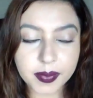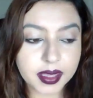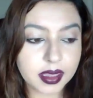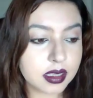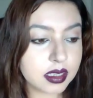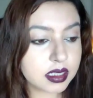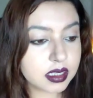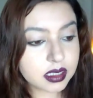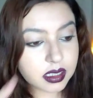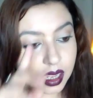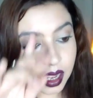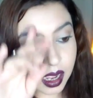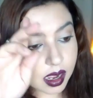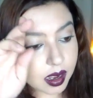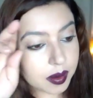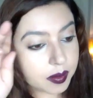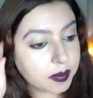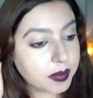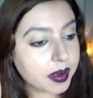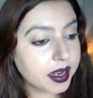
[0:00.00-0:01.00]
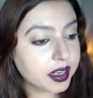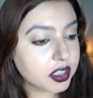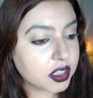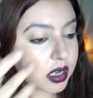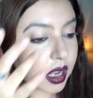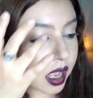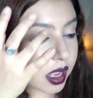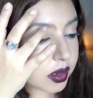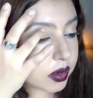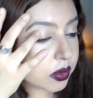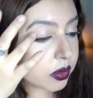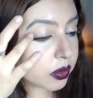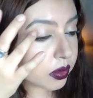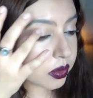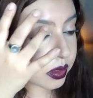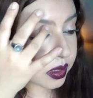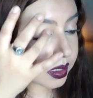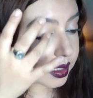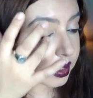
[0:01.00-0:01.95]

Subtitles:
In this eyeshadow,